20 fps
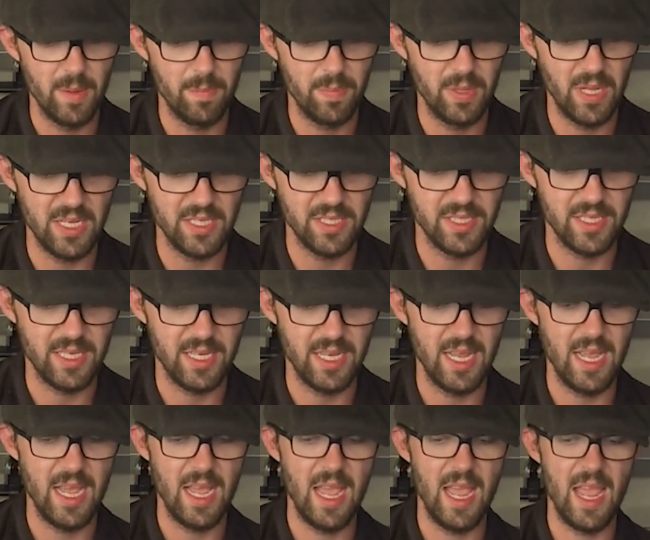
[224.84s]
Plus,
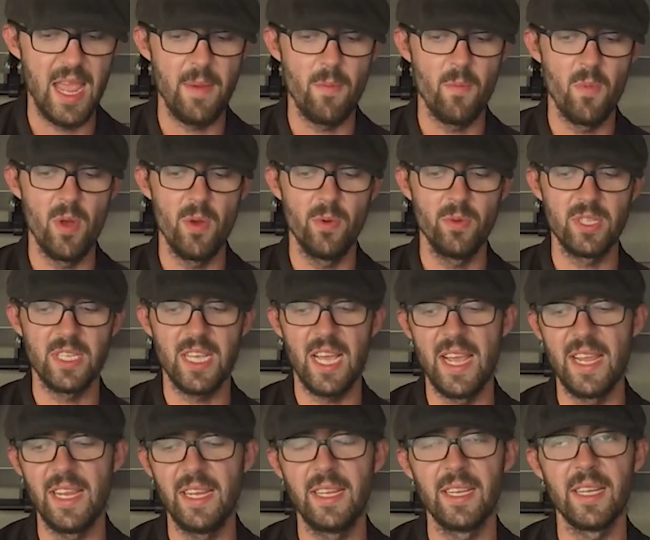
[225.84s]
it will
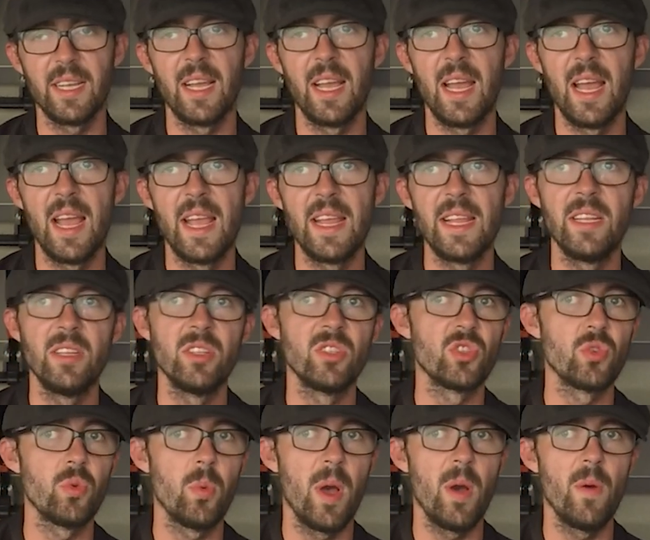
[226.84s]
take a
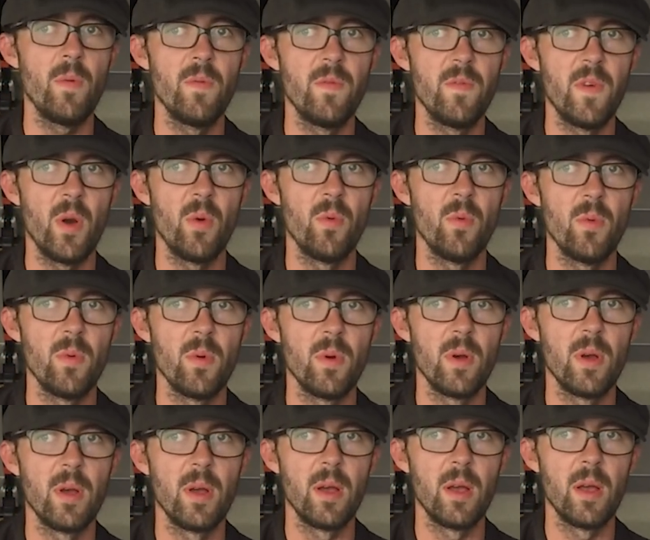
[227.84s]
12 volt
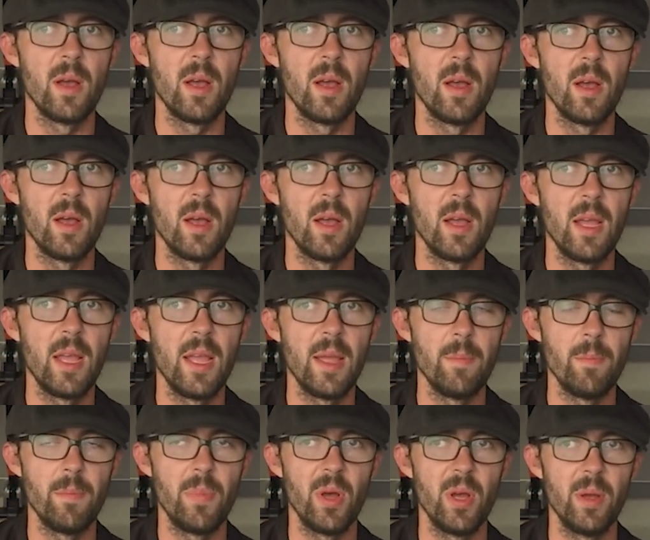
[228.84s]

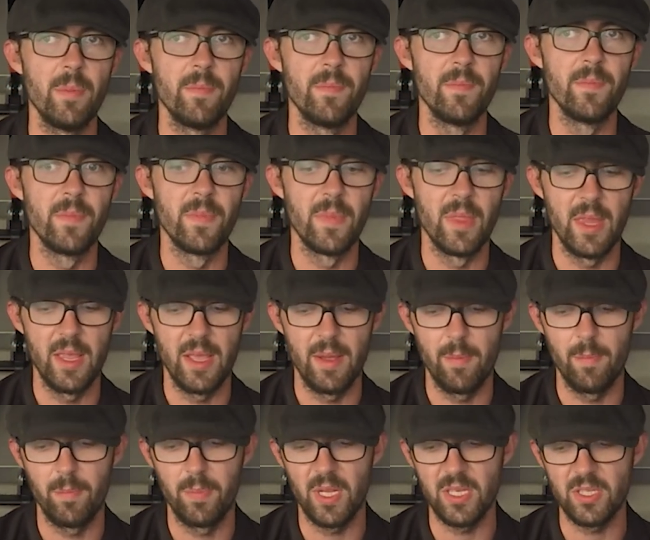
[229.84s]
input
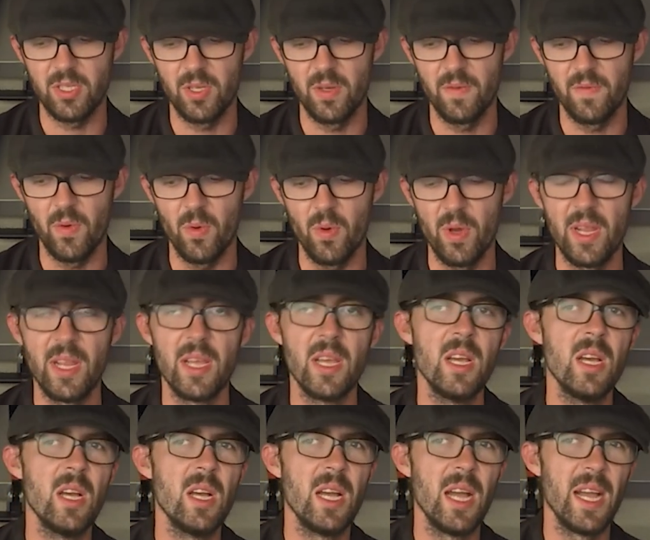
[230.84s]
plus 240.
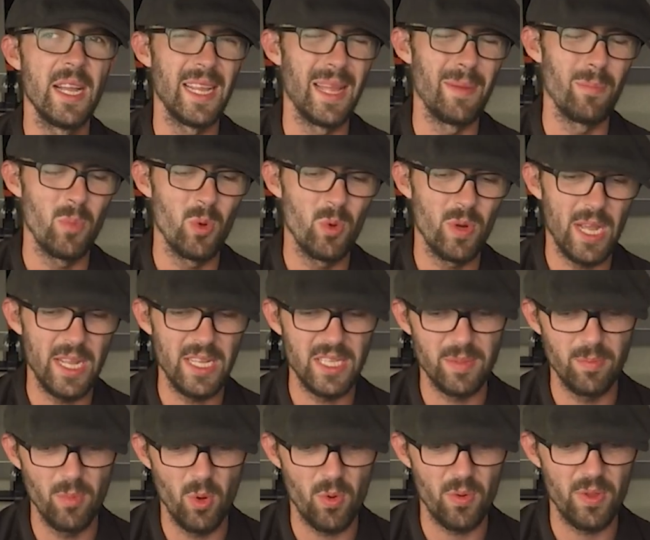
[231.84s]
Again, we'll get
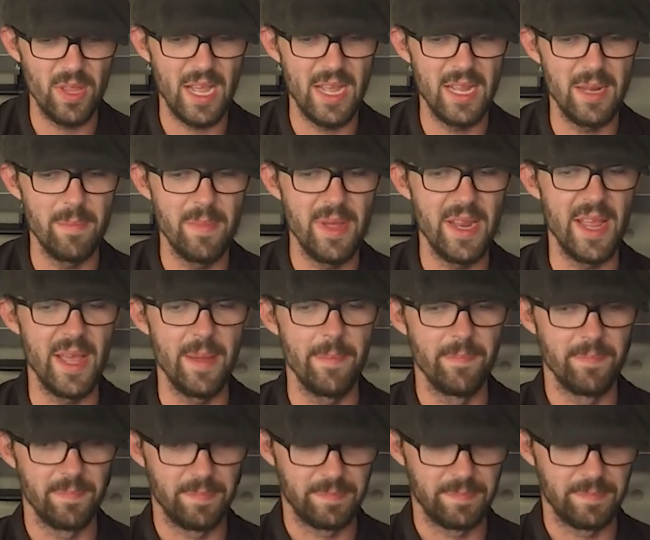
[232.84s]
into more of that in a minute.